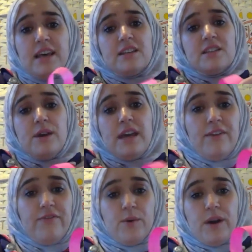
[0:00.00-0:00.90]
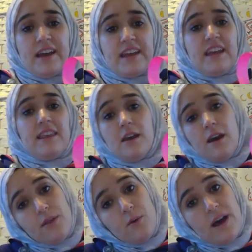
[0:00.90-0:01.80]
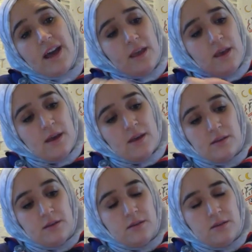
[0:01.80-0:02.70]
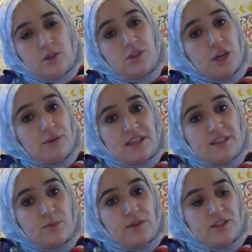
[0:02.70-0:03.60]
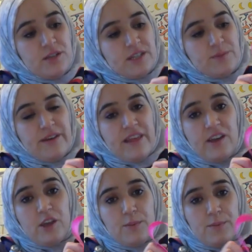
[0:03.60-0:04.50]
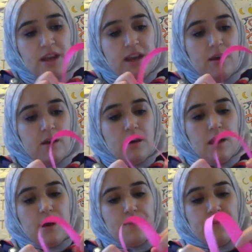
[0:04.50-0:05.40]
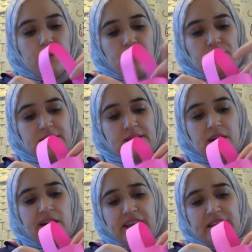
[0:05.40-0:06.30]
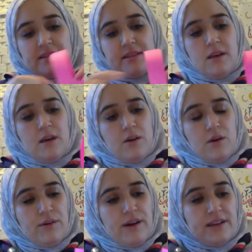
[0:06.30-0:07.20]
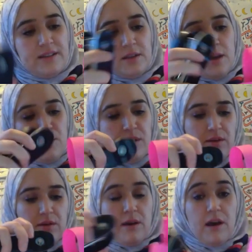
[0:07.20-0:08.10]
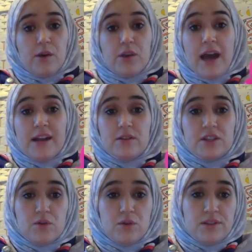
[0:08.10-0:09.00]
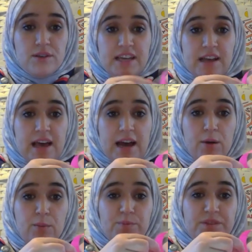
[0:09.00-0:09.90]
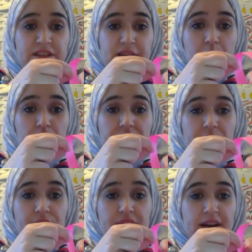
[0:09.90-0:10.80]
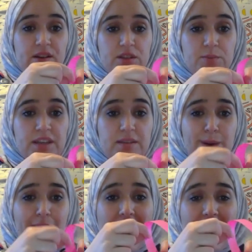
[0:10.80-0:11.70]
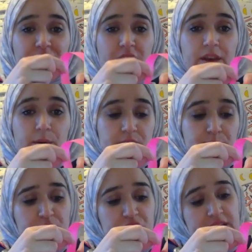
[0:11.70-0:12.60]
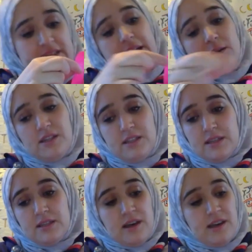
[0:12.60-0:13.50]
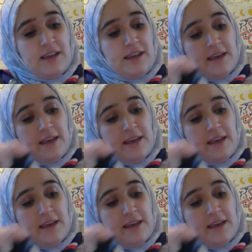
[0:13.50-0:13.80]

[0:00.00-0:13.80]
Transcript: So if you are hanging it the other way, you don't need to worry too much about that. You can put it on the sides. All right, so when you your adults can also tell how long they want the handle to be, about how far they want to push that down into the side.